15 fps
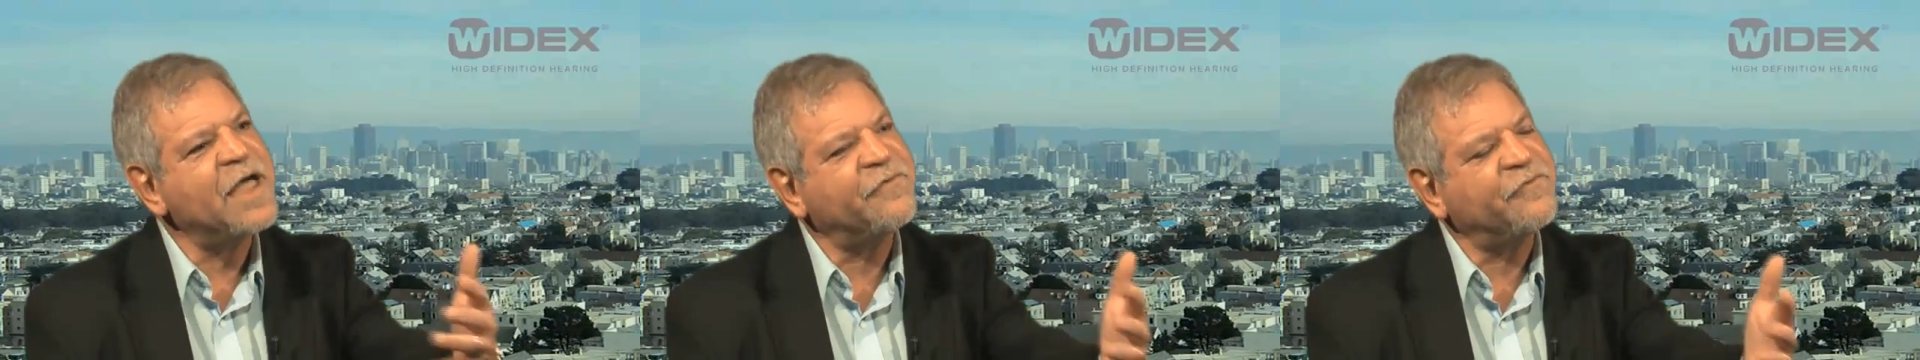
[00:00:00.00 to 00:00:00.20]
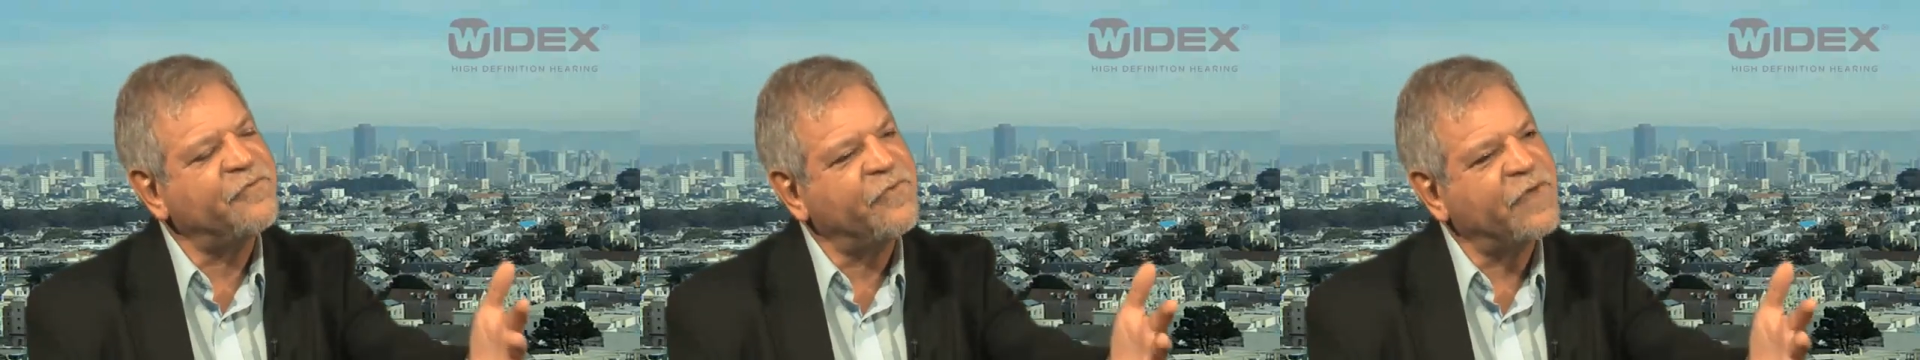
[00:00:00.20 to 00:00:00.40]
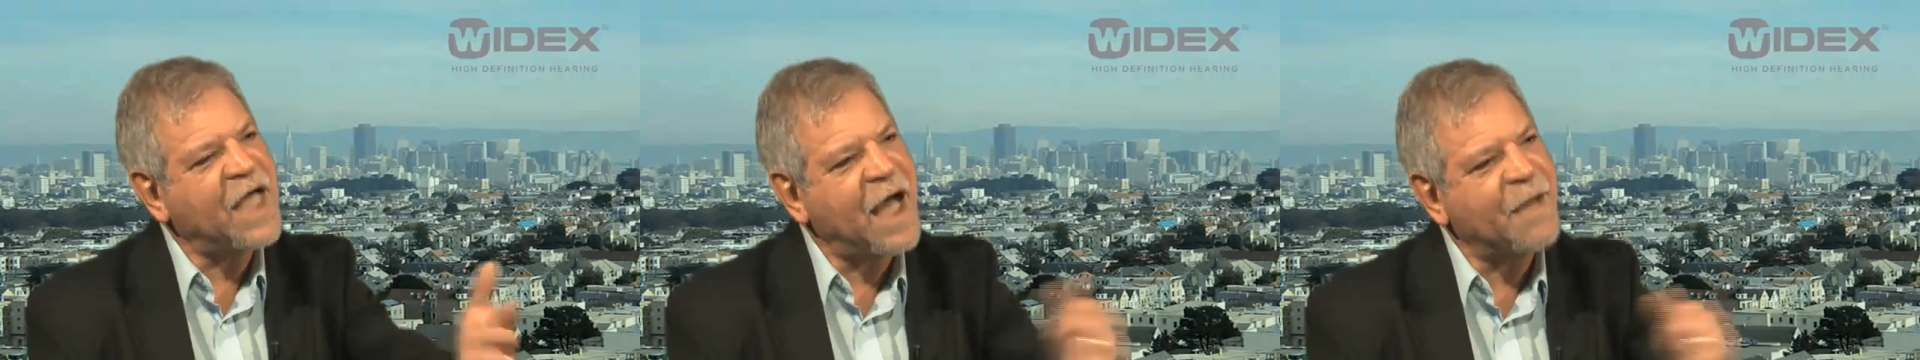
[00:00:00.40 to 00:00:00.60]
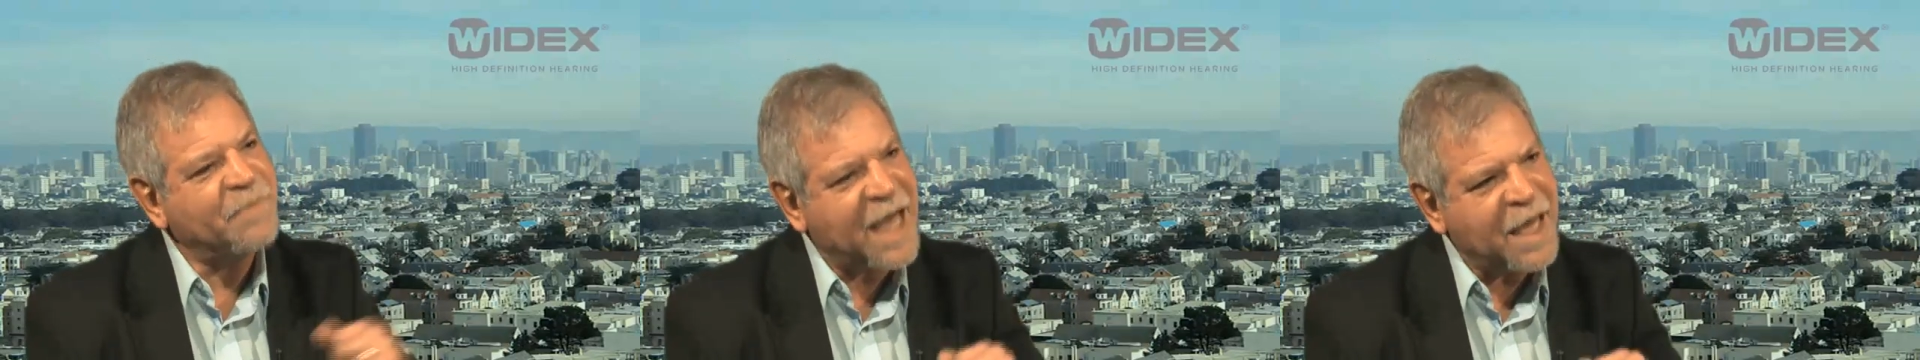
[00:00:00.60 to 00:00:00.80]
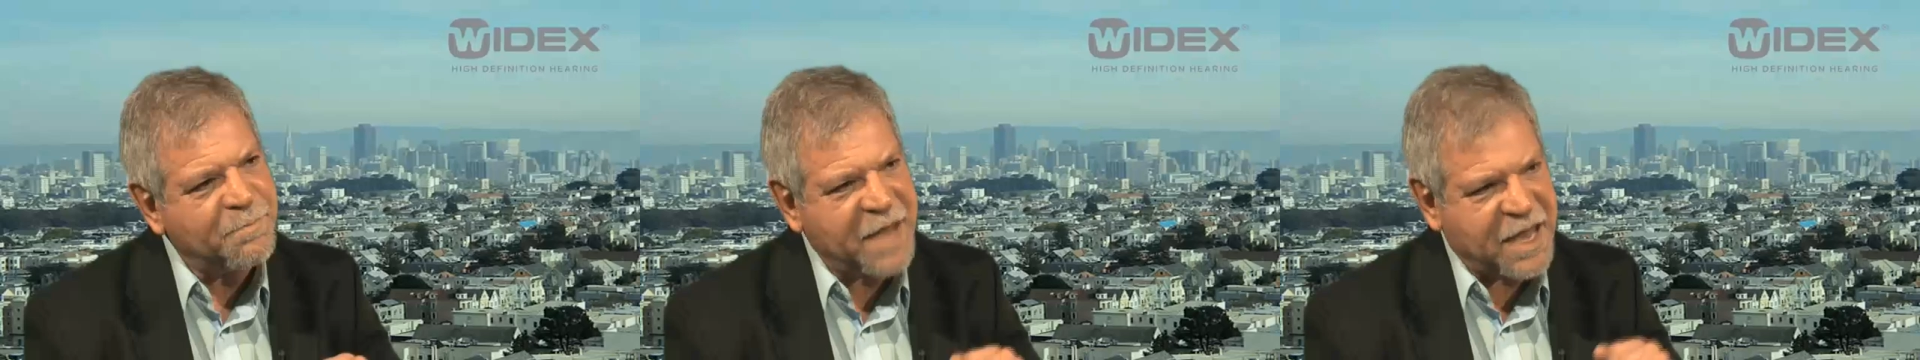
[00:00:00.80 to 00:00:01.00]
if I'm
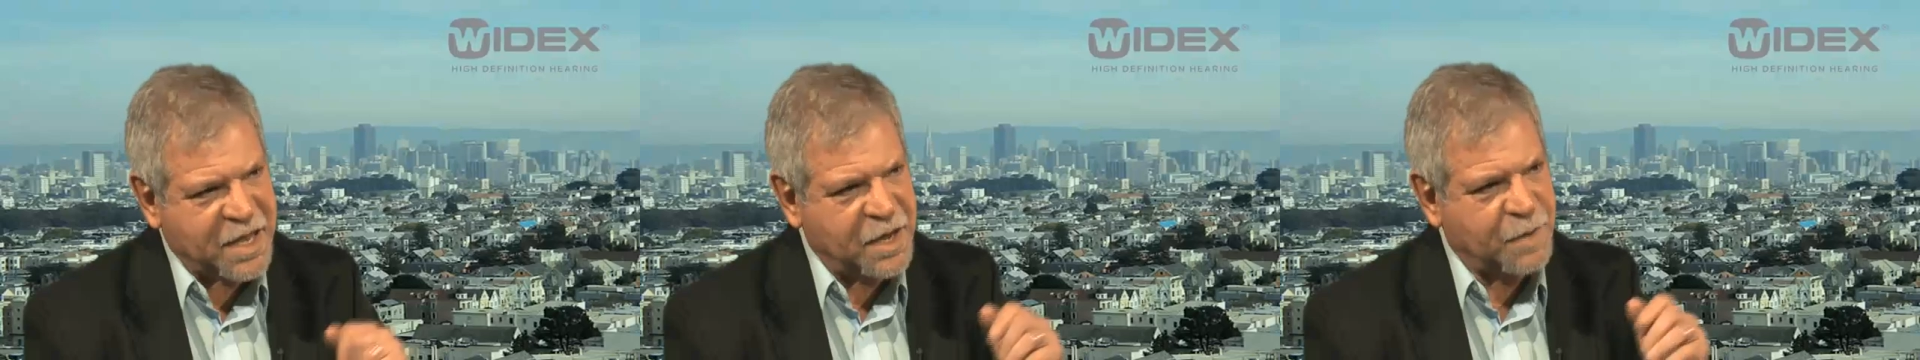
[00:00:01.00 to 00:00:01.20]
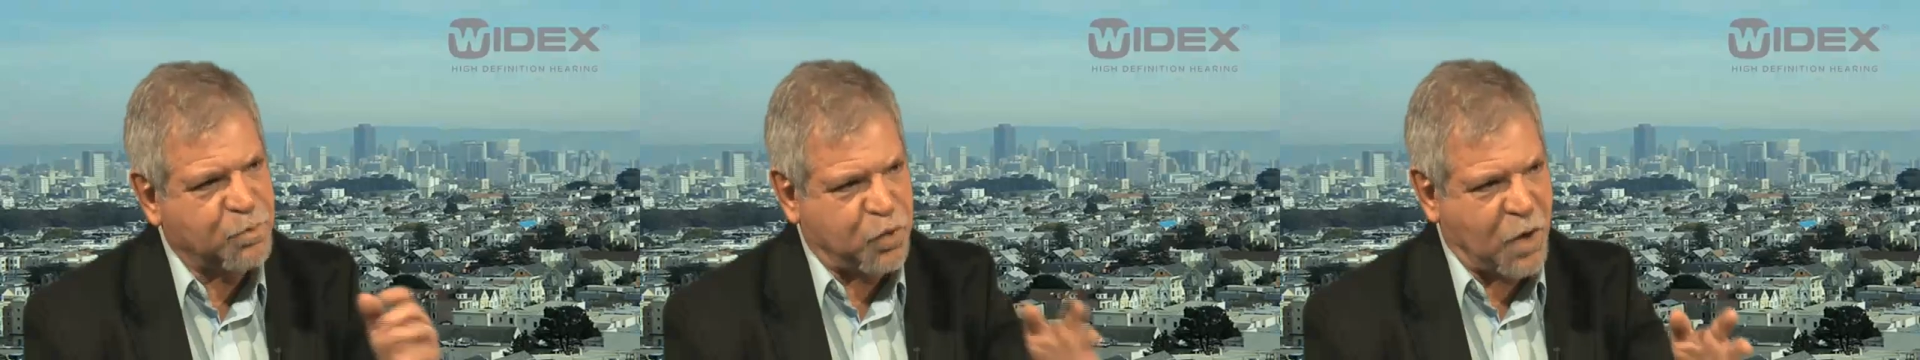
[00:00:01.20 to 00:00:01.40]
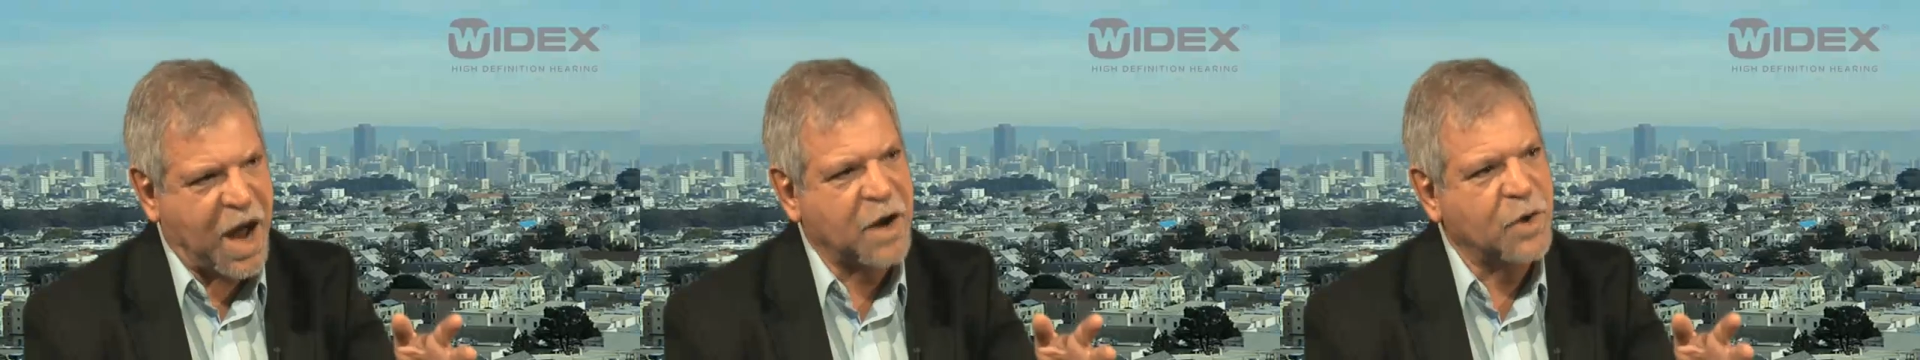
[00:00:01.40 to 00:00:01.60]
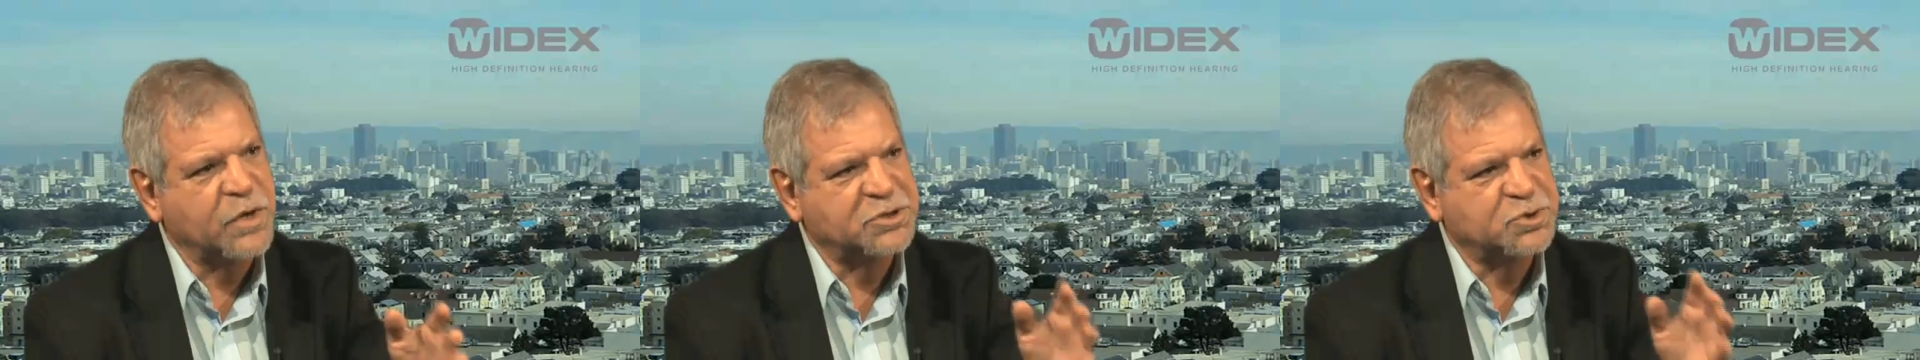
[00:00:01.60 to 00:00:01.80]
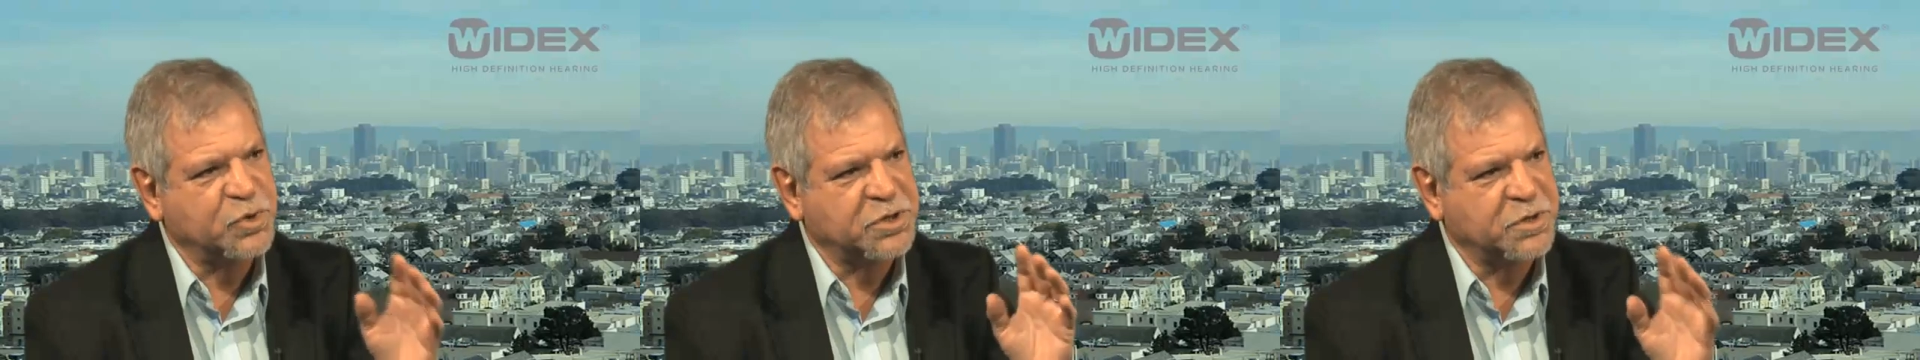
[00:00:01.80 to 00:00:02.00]
not making
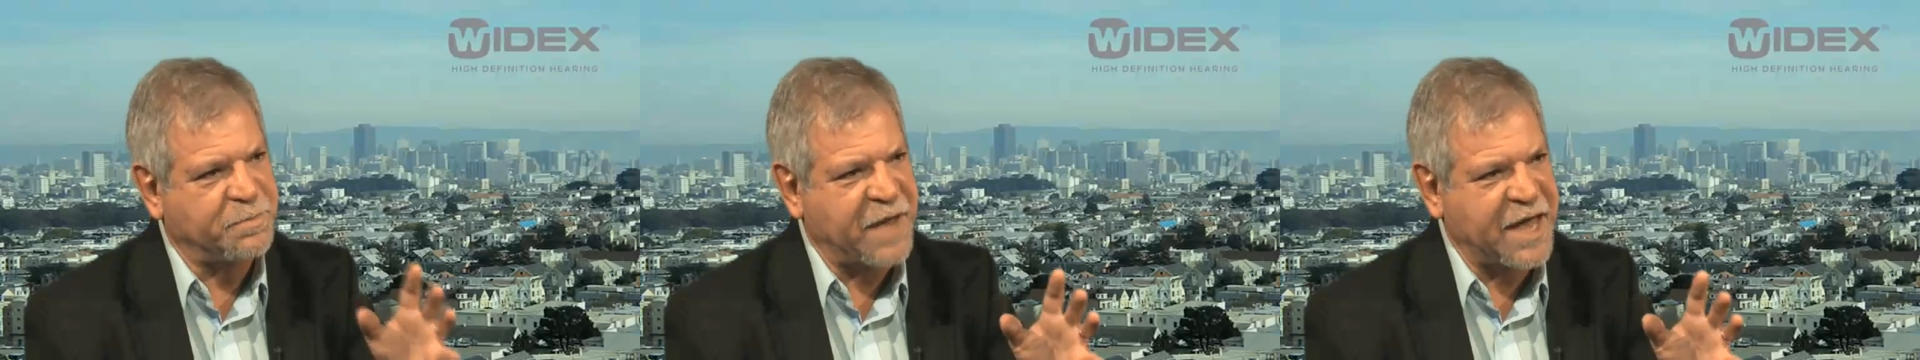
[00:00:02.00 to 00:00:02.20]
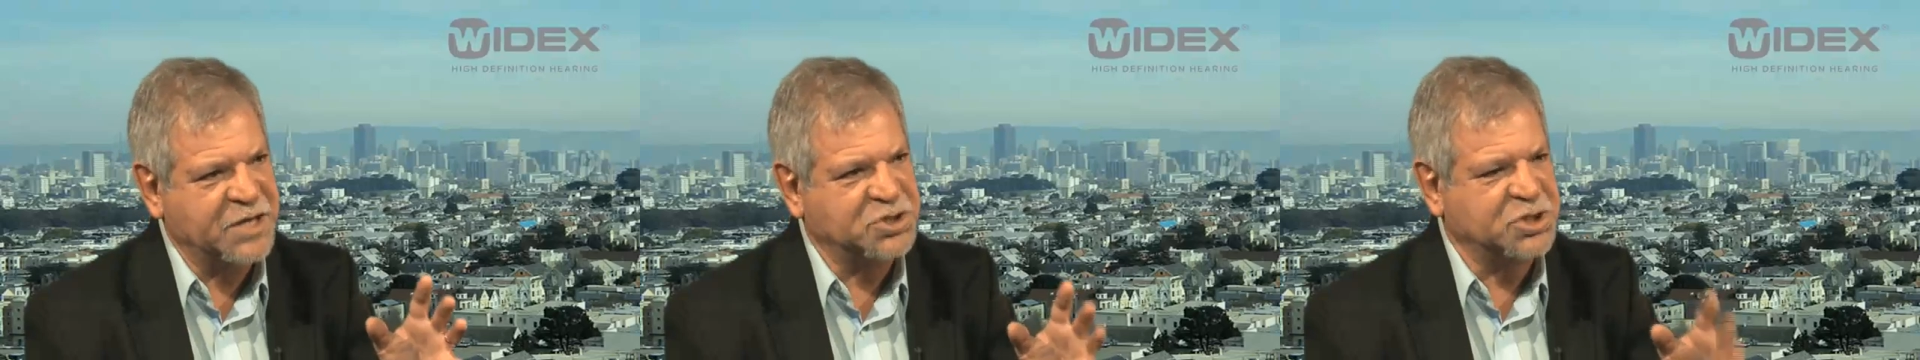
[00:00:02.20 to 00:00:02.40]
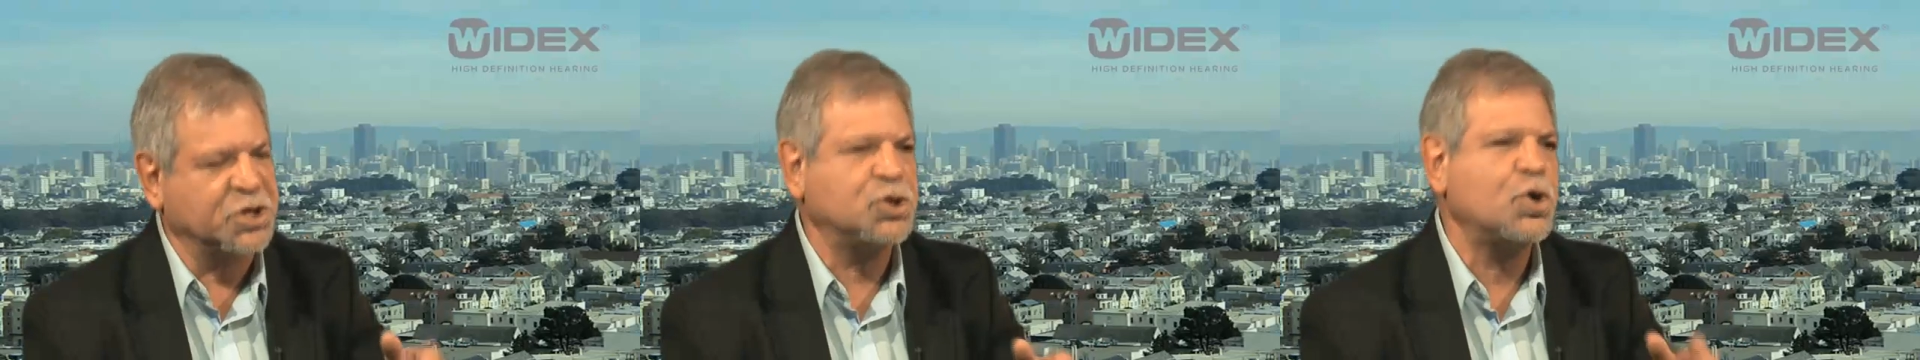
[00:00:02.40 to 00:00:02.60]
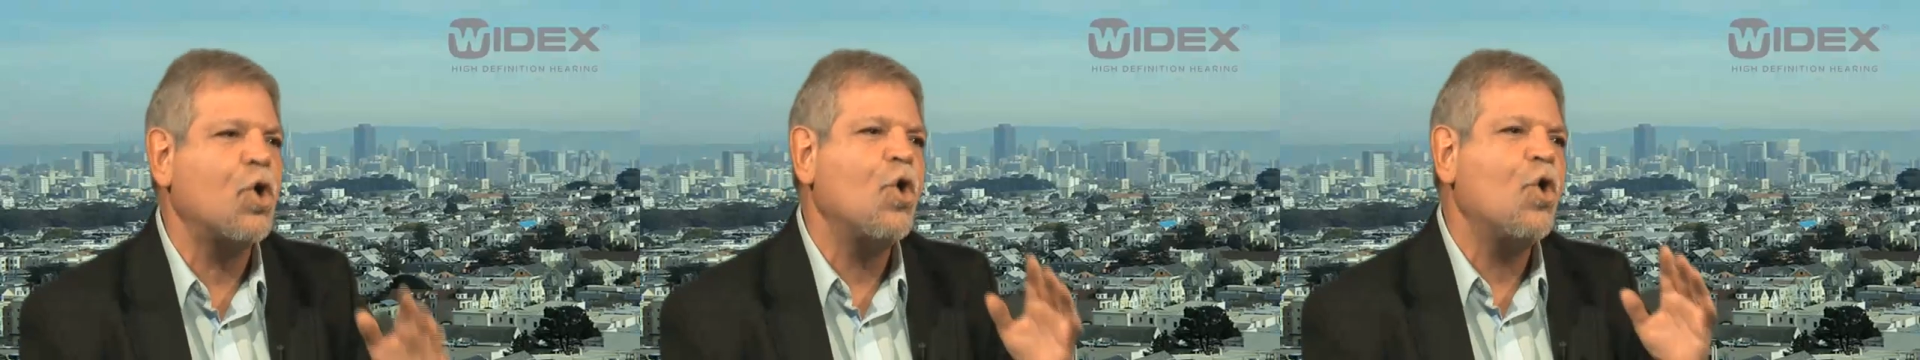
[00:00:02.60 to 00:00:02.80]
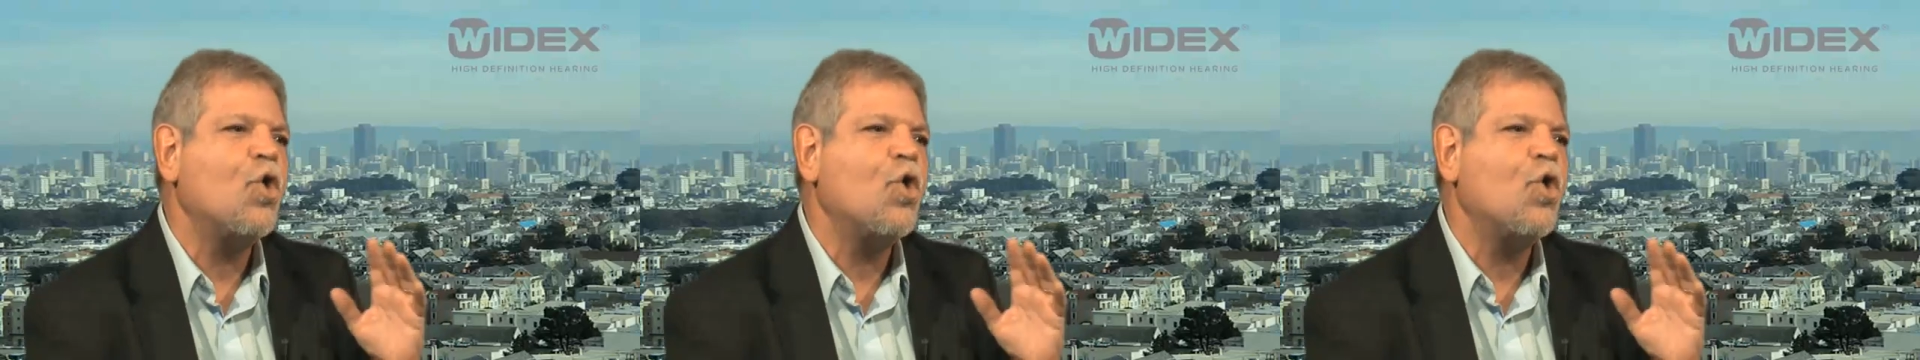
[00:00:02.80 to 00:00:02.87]
progress with the patient,